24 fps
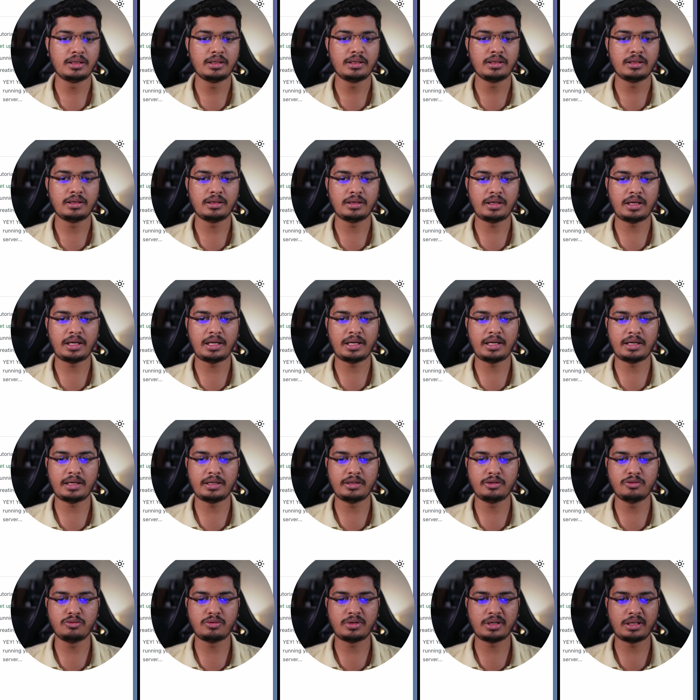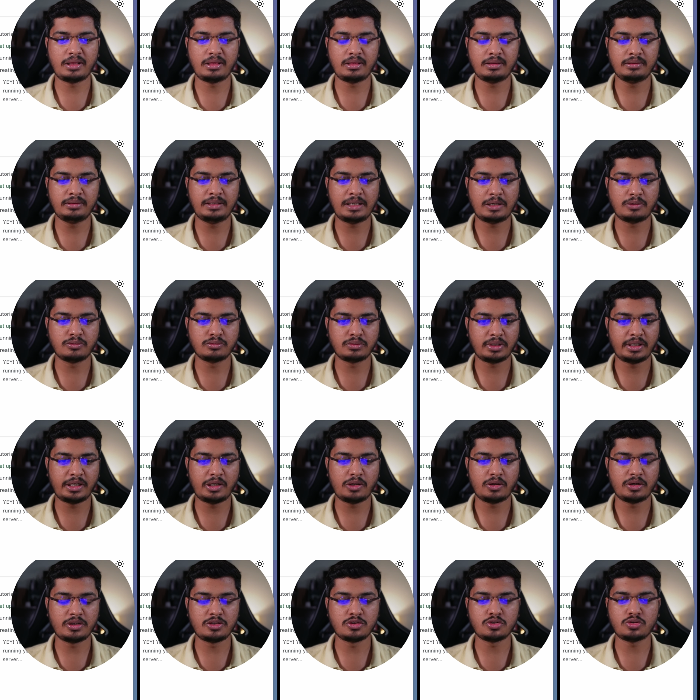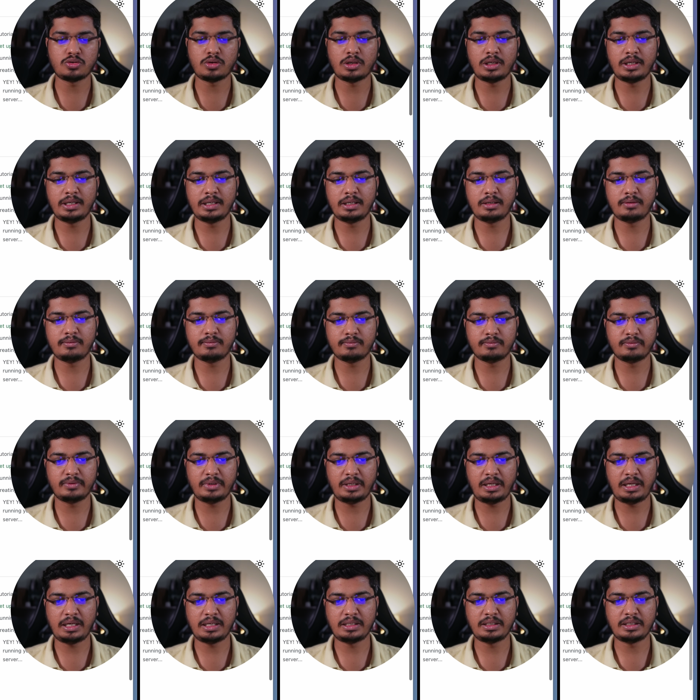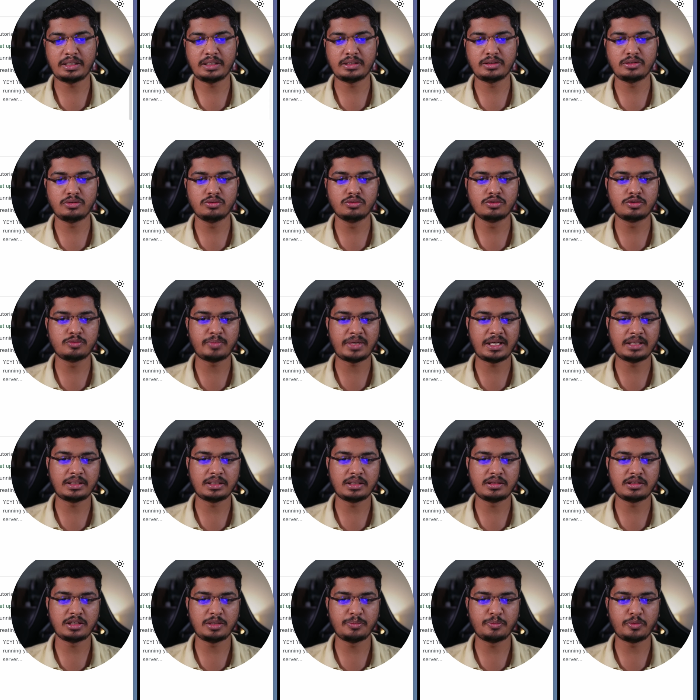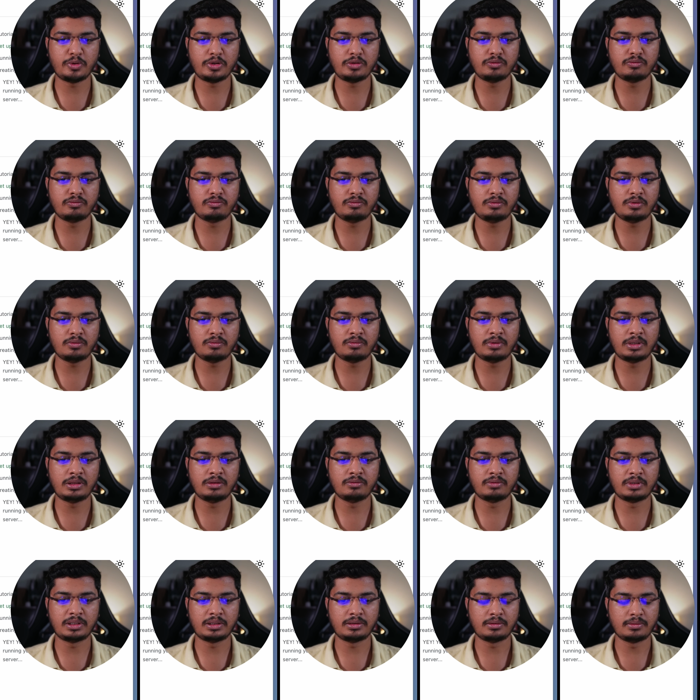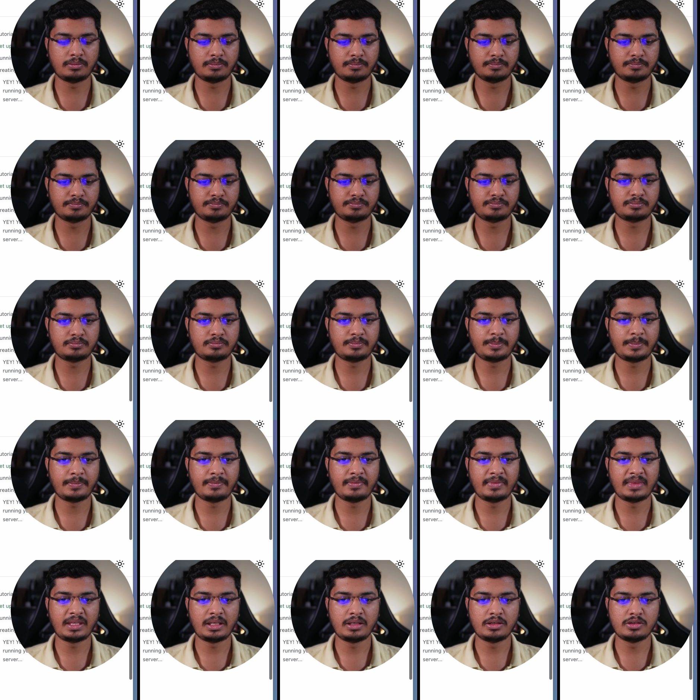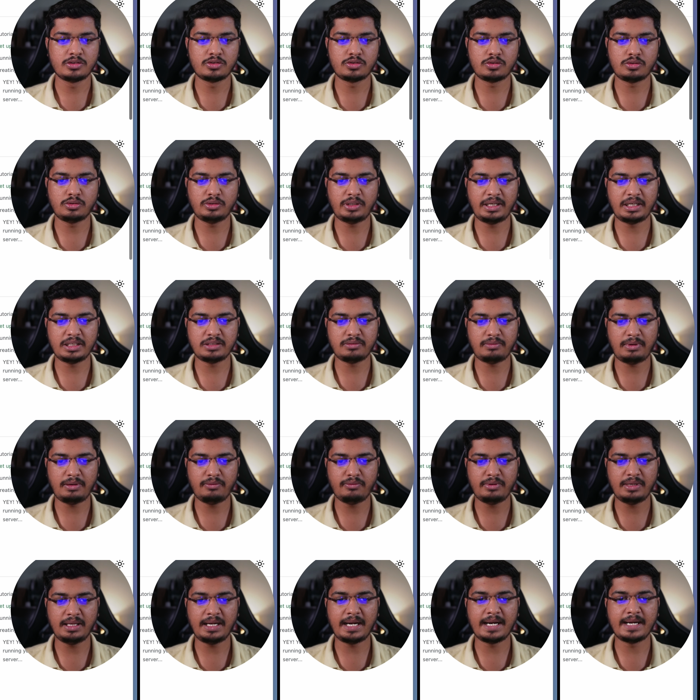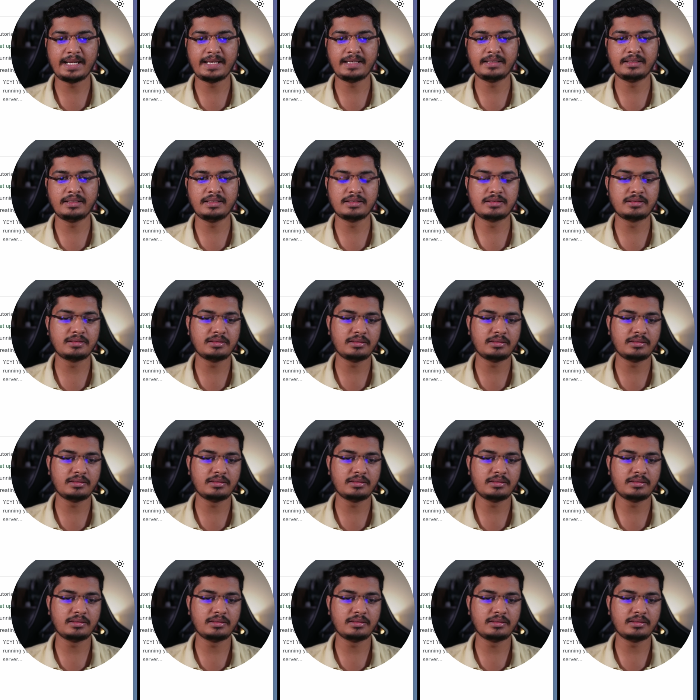and you can downgrade or install it and then use Python 3.11. So that is why we are adding these